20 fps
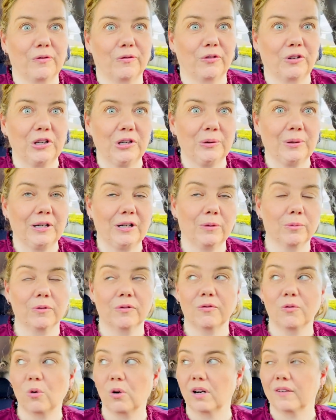for you here
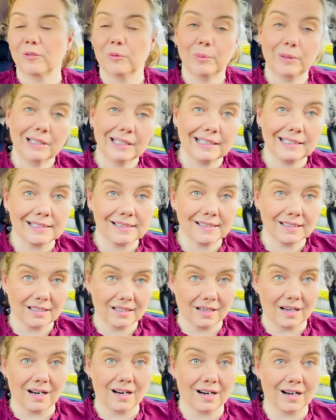before everybody gets in the
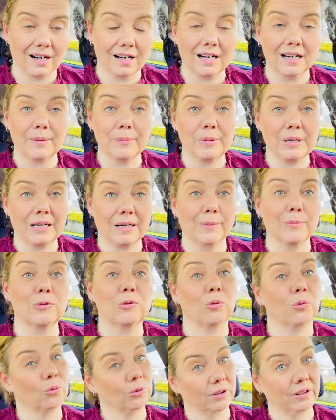car and it becomes
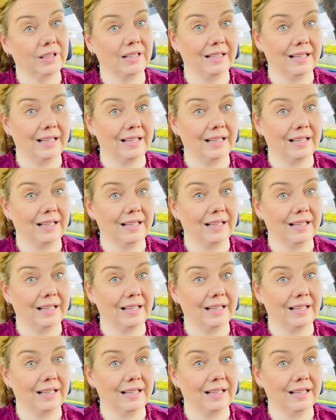really